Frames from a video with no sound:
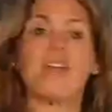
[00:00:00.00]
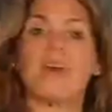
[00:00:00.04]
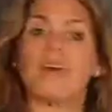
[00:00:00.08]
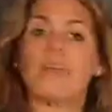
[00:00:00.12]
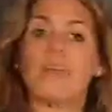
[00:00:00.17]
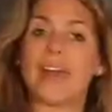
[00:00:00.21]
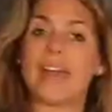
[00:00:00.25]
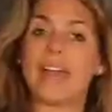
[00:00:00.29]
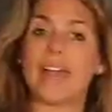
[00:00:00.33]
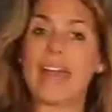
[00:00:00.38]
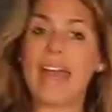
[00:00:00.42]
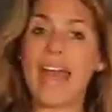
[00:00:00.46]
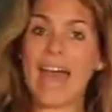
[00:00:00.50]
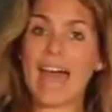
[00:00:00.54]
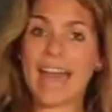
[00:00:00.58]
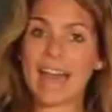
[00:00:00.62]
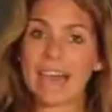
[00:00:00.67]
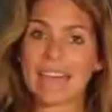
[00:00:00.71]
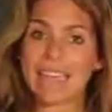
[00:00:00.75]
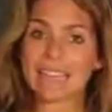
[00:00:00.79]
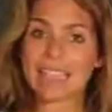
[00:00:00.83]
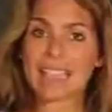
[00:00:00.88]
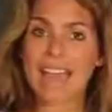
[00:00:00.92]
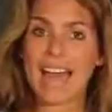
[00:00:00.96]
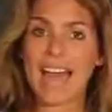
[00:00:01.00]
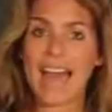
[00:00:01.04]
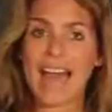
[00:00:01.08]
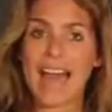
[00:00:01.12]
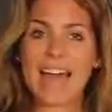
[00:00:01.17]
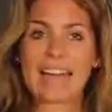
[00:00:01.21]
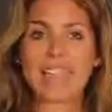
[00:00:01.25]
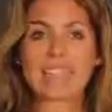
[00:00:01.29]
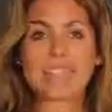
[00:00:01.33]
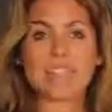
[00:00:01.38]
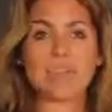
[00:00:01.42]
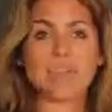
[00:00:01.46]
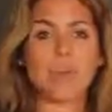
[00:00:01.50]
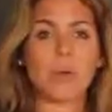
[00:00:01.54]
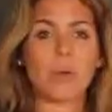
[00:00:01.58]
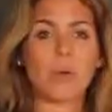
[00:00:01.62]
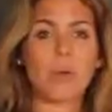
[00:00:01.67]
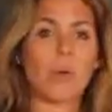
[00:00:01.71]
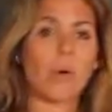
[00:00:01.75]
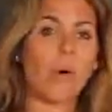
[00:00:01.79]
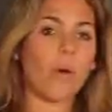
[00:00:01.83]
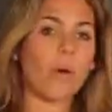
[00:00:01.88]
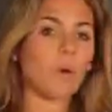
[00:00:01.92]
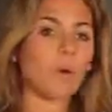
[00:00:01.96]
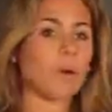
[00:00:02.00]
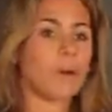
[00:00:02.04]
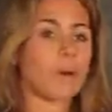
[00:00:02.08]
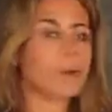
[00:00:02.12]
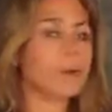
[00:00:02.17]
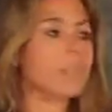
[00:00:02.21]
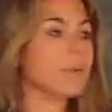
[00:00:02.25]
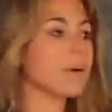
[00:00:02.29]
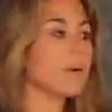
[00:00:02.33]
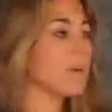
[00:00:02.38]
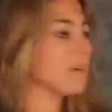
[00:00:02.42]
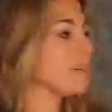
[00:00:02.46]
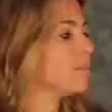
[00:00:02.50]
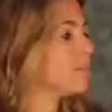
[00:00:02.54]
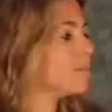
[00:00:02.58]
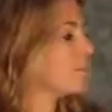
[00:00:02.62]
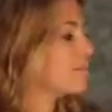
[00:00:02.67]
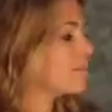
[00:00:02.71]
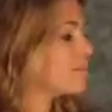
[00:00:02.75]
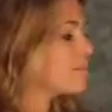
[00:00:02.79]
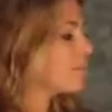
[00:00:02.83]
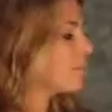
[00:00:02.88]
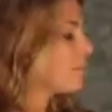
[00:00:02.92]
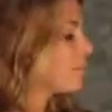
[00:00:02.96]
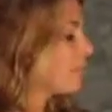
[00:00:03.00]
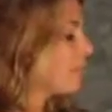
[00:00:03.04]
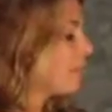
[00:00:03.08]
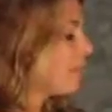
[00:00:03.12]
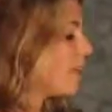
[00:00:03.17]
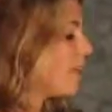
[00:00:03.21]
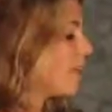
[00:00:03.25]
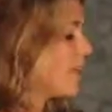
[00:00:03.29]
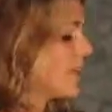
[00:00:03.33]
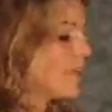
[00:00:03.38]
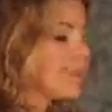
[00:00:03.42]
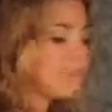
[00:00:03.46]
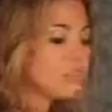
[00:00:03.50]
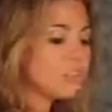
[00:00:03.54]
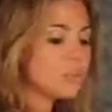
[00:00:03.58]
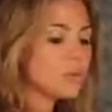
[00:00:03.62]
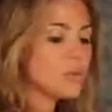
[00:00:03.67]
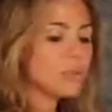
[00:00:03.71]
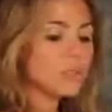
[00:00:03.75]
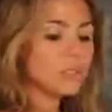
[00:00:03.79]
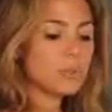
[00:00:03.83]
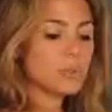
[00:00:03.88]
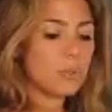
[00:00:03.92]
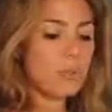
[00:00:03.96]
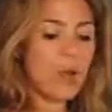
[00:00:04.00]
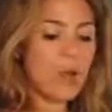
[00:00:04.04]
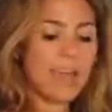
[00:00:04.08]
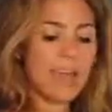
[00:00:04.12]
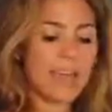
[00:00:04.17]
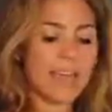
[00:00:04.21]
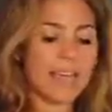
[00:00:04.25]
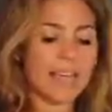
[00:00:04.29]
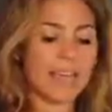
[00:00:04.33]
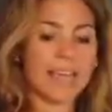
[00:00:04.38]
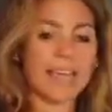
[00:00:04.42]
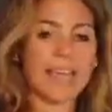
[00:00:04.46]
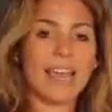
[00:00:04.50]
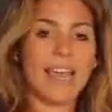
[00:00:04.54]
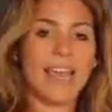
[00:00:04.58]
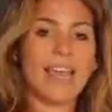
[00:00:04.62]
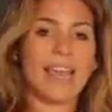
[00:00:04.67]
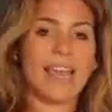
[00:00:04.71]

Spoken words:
know that x has to be a whole number, and so does y,